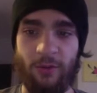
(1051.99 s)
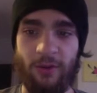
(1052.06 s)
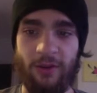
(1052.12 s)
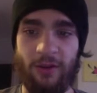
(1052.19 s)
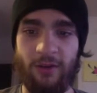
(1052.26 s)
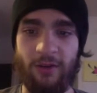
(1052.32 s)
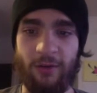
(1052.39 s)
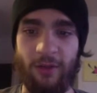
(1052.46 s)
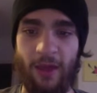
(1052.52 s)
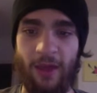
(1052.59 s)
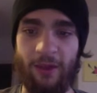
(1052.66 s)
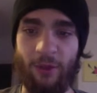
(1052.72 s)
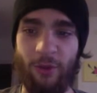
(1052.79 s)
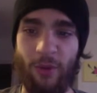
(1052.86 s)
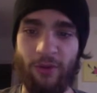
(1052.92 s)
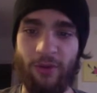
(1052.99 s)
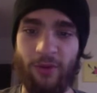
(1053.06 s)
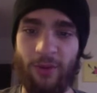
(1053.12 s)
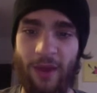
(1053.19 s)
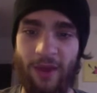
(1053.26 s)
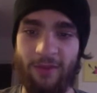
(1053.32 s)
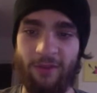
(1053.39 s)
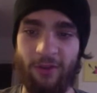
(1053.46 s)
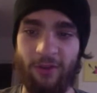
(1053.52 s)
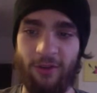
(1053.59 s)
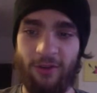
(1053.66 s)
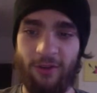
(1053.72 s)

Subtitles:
you didn't do that. You walked right past her.